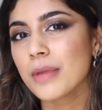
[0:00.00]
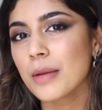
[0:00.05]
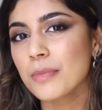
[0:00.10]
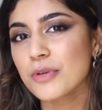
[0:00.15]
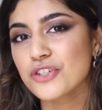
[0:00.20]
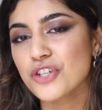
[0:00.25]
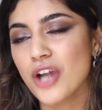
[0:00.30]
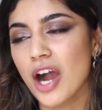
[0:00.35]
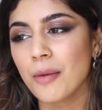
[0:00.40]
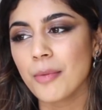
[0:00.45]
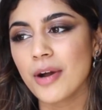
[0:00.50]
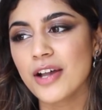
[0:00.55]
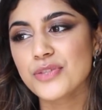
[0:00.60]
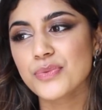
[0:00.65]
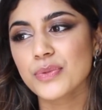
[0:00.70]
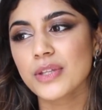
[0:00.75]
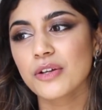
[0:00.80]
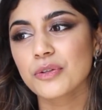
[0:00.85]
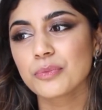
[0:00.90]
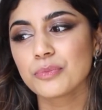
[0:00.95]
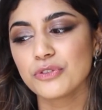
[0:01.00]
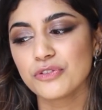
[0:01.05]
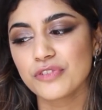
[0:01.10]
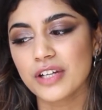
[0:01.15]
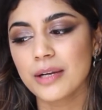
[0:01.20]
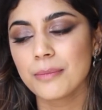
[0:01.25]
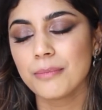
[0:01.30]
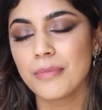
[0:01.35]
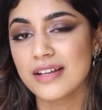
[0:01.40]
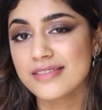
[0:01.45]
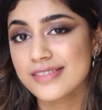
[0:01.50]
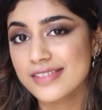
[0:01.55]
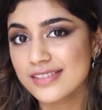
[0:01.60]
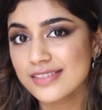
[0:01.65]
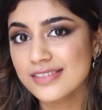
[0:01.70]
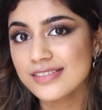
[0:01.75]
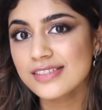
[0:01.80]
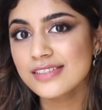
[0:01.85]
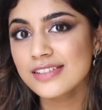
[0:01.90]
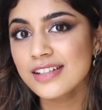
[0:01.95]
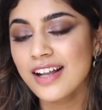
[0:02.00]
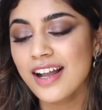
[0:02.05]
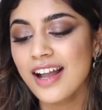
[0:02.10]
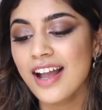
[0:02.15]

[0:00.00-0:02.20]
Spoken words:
pajamas without moving a muscle,